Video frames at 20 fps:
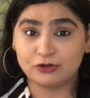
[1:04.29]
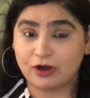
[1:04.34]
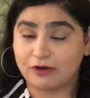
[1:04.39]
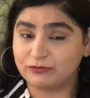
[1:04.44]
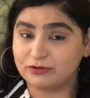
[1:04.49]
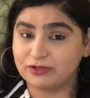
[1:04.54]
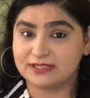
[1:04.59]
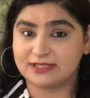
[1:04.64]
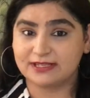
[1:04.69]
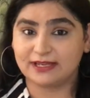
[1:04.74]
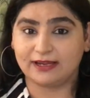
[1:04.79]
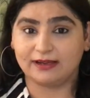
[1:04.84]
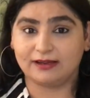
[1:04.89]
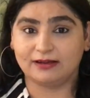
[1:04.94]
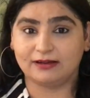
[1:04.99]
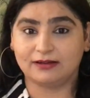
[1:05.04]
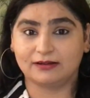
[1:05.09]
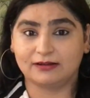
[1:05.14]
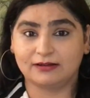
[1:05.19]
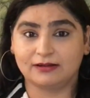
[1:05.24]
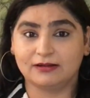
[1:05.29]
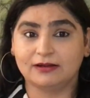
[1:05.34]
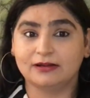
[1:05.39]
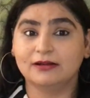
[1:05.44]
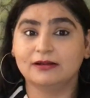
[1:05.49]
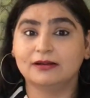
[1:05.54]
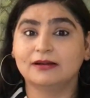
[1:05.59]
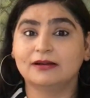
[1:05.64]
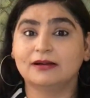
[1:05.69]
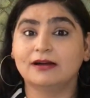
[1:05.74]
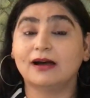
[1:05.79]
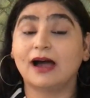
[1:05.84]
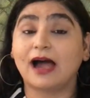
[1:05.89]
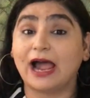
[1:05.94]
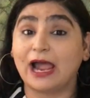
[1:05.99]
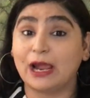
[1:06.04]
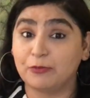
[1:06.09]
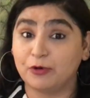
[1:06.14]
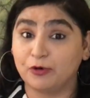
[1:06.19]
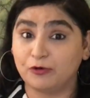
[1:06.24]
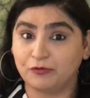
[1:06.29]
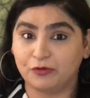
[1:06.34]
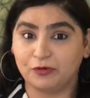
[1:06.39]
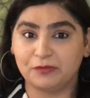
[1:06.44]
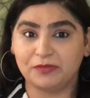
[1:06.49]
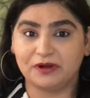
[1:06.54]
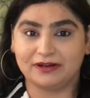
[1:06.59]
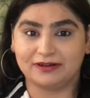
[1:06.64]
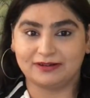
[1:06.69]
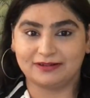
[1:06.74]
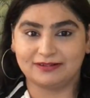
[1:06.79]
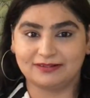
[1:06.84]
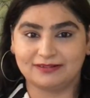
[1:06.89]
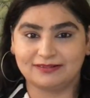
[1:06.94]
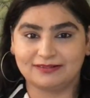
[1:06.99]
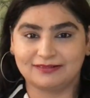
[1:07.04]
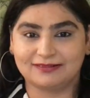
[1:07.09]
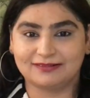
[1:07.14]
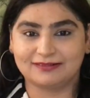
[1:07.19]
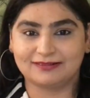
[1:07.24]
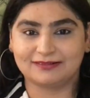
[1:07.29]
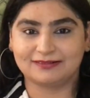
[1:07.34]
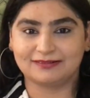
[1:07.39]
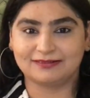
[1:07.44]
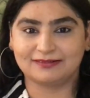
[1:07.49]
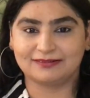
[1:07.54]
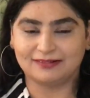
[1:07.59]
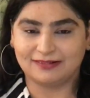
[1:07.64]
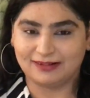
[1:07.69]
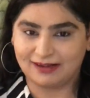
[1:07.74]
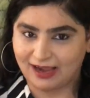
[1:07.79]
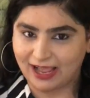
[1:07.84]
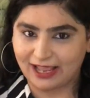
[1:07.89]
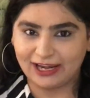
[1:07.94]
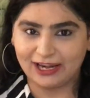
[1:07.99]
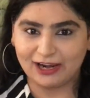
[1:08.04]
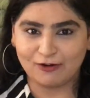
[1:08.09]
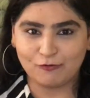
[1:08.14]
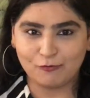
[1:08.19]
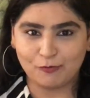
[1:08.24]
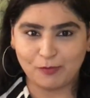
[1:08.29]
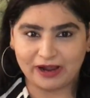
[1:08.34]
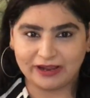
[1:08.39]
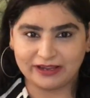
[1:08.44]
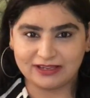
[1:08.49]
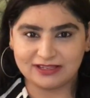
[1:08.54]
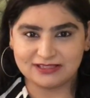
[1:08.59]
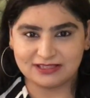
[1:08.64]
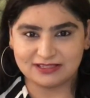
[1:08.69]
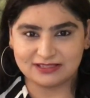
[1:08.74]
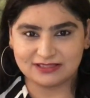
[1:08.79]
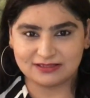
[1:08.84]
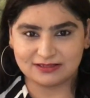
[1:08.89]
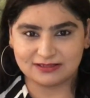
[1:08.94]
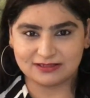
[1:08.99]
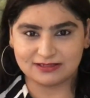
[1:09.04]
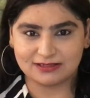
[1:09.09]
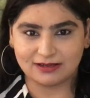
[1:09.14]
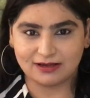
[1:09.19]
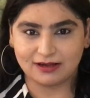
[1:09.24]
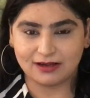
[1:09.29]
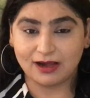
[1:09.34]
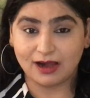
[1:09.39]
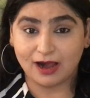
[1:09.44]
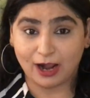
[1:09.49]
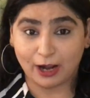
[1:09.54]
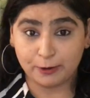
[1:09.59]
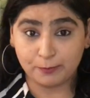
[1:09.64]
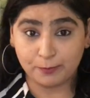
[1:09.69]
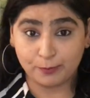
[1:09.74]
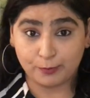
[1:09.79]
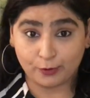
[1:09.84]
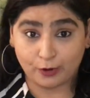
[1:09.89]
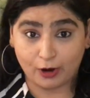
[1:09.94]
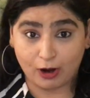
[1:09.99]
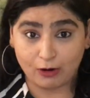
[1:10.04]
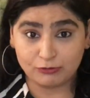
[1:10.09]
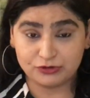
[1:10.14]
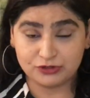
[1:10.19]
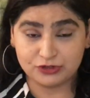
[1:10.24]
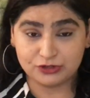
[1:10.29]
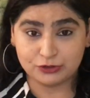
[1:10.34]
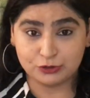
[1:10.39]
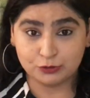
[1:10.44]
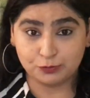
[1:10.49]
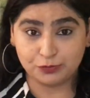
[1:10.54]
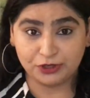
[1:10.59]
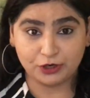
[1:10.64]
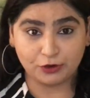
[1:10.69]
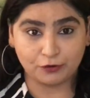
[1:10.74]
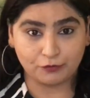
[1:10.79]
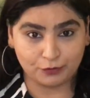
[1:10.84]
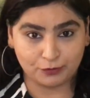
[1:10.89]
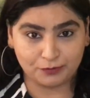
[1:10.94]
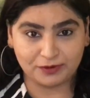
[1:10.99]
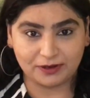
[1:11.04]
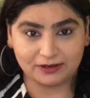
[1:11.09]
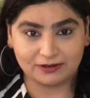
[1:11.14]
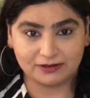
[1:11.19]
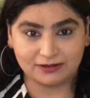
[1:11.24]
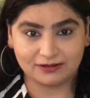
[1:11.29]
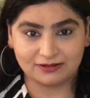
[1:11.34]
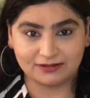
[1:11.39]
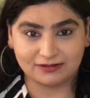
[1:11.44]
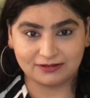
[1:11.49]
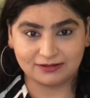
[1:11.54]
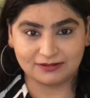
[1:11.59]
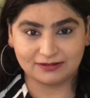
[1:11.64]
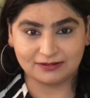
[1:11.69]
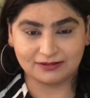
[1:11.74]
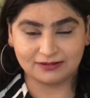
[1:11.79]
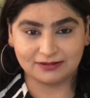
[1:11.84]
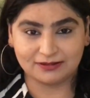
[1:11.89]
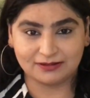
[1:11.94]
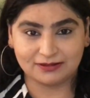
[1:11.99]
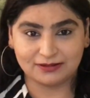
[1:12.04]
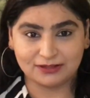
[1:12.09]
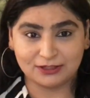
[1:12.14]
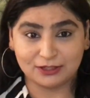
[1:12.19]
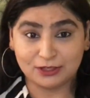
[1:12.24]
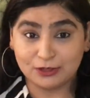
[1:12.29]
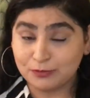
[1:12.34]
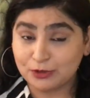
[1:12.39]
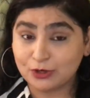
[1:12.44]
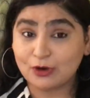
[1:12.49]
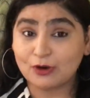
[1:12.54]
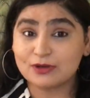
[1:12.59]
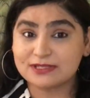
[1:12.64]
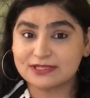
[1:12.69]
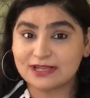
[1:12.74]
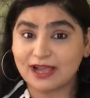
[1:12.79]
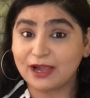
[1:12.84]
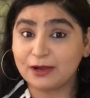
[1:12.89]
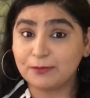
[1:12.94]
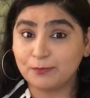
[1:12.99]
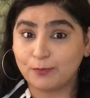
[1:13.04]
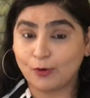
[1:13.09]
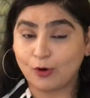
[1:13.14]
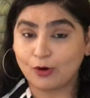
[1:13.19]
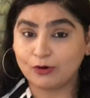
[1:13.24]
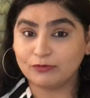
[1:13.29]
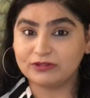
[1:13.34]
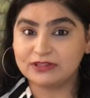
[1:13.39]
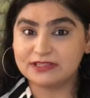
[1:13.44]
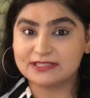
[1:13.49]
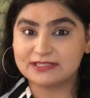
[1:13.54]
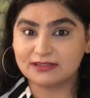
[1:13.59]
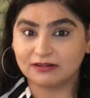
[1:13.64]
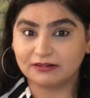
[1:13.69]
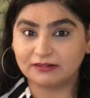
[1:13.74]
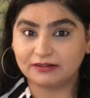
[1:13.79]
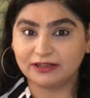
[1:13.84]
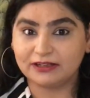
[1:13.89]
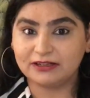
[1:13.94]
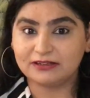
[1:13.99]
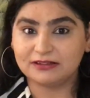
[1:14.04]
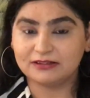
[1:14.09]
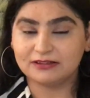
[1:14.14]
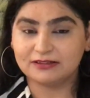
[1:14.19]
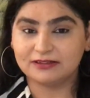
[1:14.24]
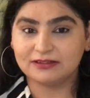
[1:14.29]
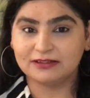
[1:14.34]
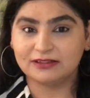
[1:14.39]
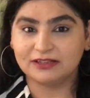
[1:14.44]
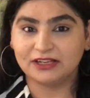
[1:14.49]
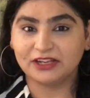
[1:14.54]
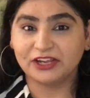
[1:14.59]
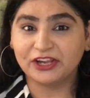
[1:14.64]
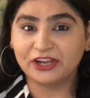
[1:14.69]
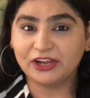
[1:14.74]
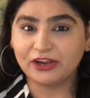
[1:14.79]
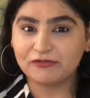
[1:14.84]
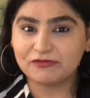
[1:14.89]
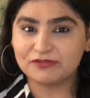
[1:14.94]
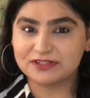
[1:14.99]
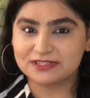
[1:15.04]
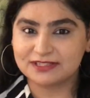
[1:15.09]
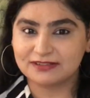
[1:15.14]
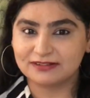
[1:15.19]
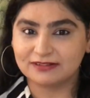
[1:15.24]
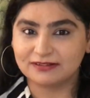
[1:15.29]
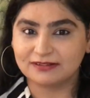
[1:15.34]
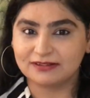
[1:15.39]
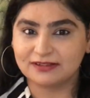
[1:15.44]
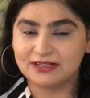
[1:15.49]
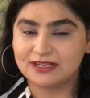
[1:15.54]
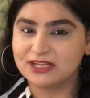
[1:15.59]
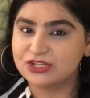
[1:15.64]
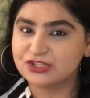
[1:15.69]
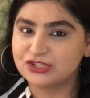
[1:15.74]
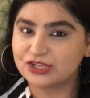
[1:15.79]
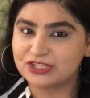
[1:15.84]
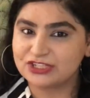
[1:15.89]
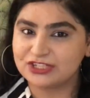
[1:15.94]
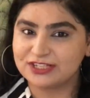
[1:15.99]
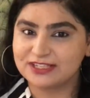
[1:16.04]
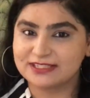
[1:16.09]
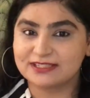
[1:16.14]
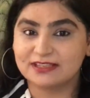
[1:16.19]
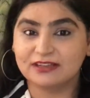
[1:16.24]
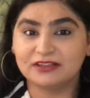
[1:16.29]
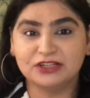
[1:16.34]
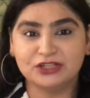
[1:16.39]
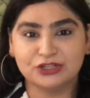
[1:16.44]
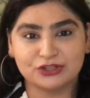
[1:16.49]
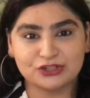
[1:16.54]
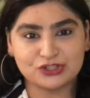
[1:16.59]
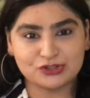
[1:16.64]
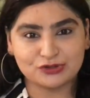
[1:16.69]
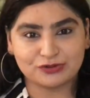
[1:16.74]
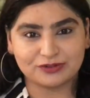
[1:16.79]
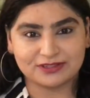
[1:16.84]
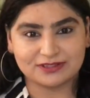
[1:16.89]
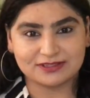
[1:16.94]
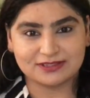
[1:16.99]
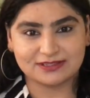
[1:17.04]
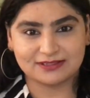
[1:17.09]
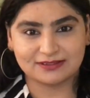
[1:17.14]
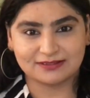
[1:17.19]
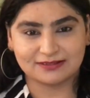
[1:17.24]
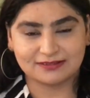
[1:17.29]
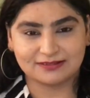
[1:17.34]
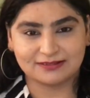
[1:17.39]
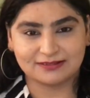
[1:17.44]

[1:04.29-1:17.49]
you have to say, I am a woman. I love my existence. I'm proud to be a woman because I'm born with certain gifts such as nurturance,